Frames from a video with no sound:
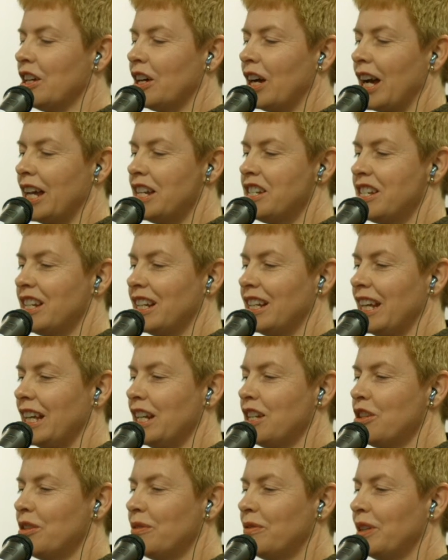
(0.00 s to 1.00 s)
I did
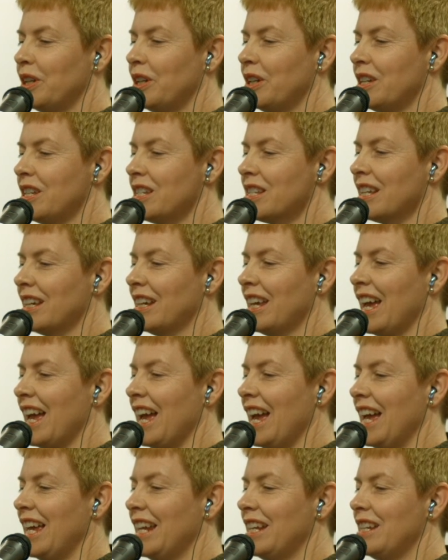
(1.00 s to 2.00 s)
interviews
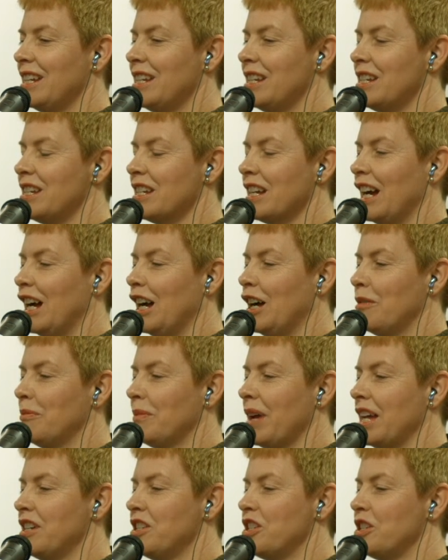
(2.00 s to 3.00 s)
and
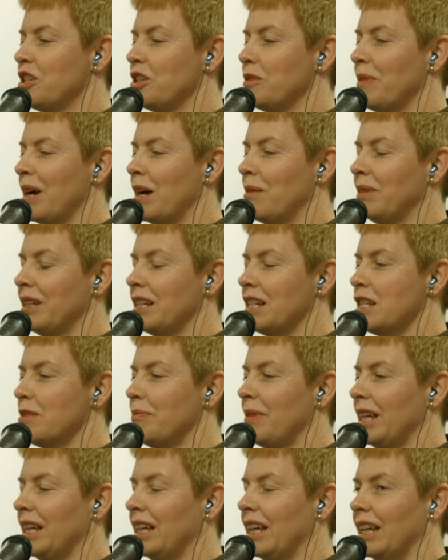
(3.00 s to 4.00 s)
to do public
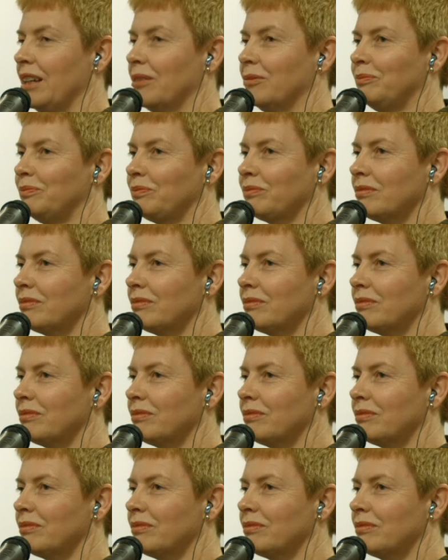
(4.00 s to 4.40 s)
speaking,